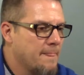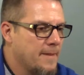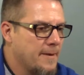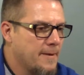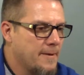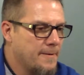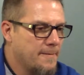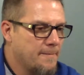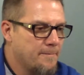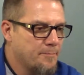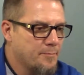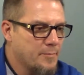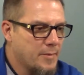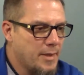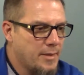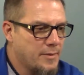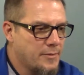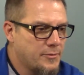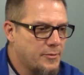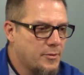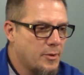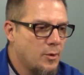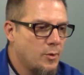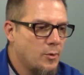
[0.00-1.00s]

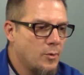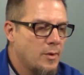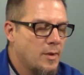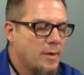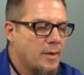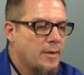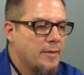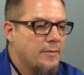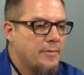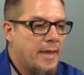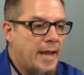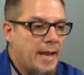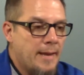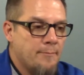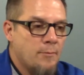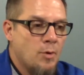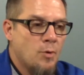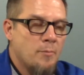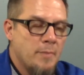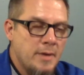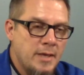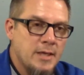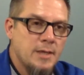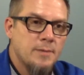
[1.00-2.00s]
And so that
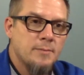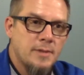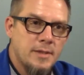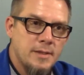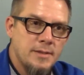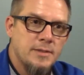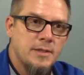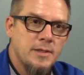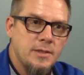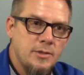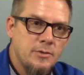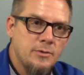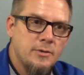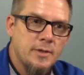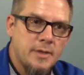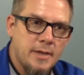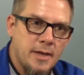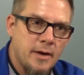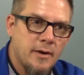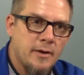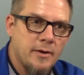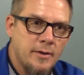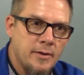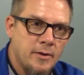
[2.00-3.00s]
momentum continued to
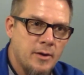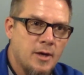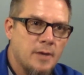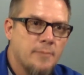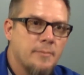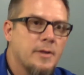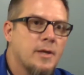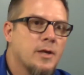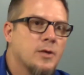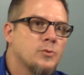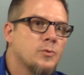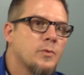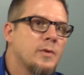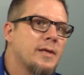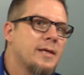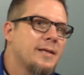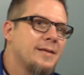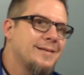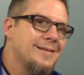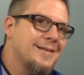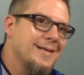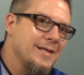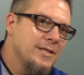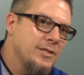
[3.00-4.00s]
carry on because we
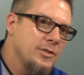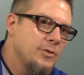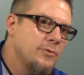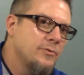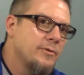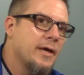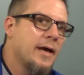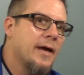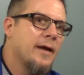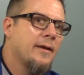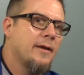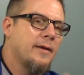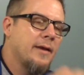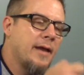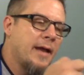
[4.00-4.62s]
continued that